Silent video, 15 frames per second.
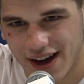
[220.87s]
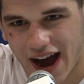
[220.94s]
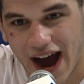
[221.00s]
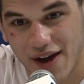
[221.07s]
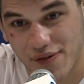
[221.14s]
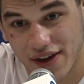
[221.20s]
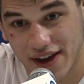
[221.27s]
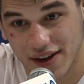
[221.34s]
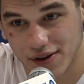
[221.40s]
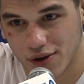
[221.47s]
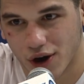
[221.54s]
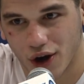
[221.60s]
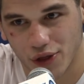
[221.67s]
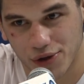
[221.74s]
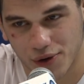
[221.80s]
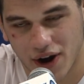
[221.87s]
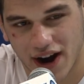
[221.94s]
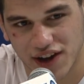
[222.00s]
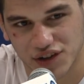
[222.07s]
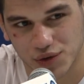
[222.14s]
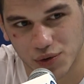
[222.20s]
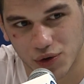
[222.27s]
I've hit all through
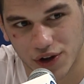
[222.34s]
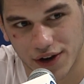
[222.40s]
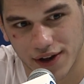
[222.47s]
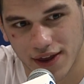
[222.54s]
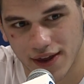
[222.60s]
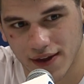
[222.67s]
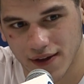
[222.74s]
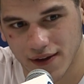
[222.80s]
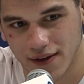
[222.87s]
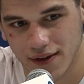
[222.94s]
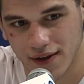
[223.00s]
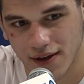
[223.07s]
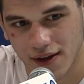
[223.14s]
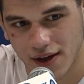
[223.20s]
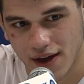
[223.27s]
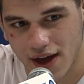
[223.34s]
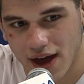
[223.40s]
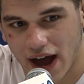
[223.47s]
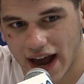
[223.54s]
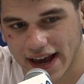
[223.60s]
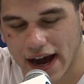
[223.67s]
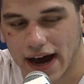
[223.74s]
high school, and
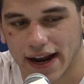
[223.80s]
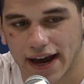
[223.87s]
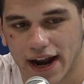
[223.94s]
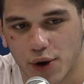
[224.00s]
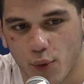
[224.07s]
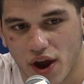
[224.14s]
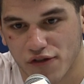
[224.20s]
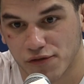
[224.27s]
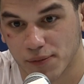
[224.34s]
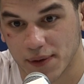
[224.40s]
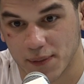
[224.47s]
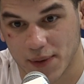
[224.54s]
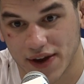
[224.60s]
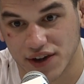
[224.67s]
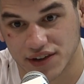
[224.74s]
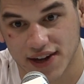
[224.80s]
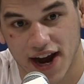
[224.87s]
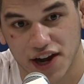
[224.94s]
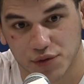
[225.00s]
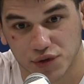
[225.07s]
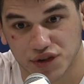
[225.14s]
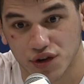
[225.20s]
I kind of got away from it because
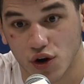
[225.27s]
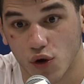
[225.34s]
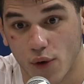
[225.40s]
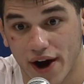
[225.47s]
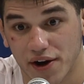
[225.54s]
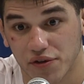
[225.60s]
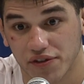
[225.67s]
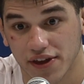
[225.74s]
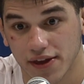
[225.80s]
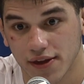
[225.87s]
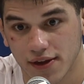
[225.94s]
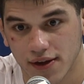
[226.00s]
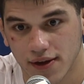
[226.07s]
guys were so aware of it.